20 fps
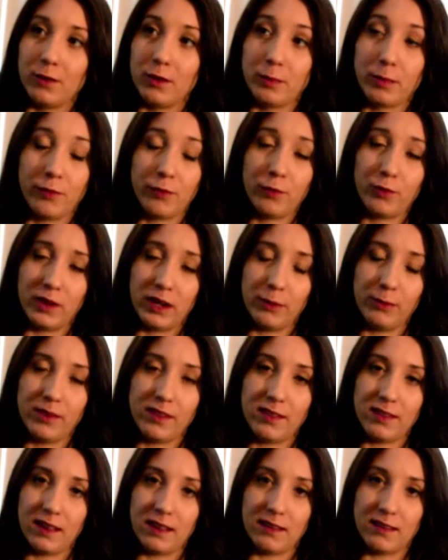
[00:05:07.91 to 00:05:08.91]
or before I
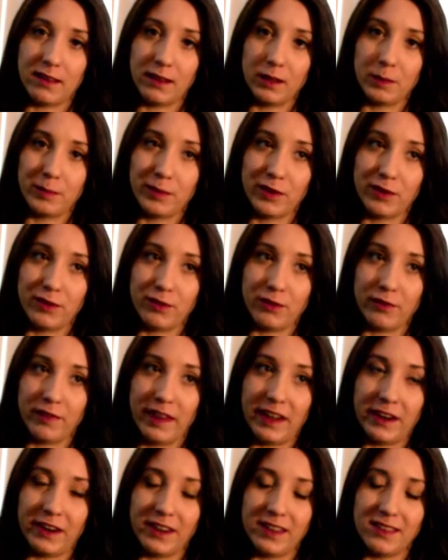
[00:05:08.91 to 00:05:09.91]
would say Sound of
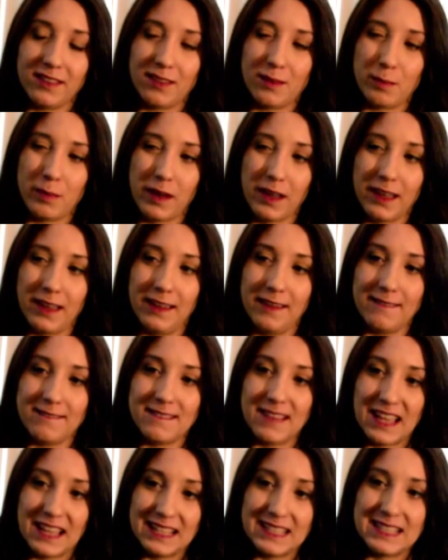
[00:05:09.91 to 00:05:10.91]
Perseverance, but
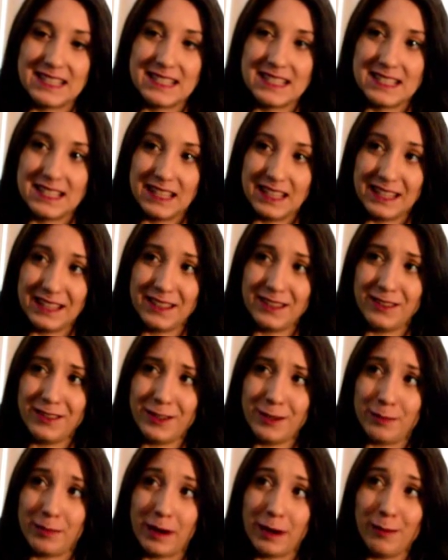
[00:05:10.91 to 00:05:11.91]
I
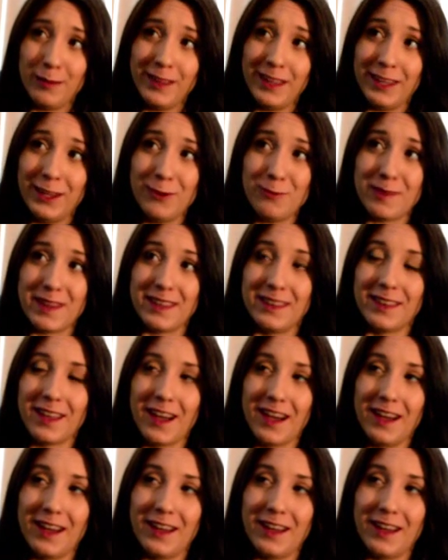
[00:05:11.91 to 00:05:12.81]
don't know, probably Human.